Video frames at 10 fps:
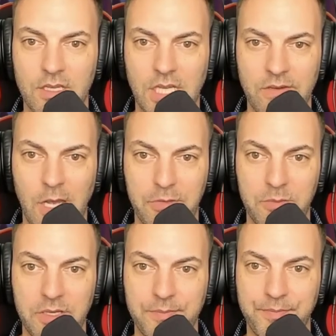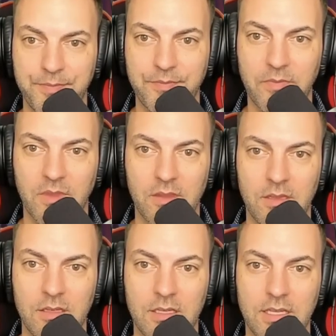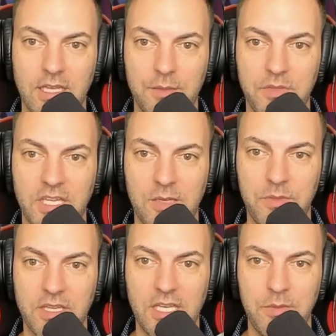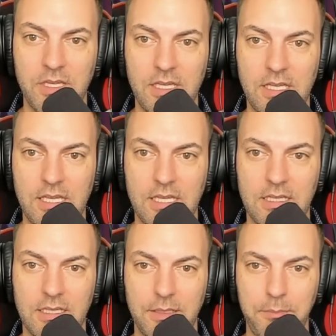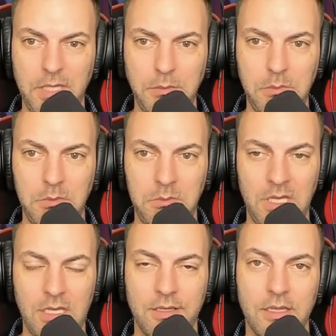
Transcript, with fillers: Never happened to me. Kimi, Kimi, Kimi. Me, me, me, me, me.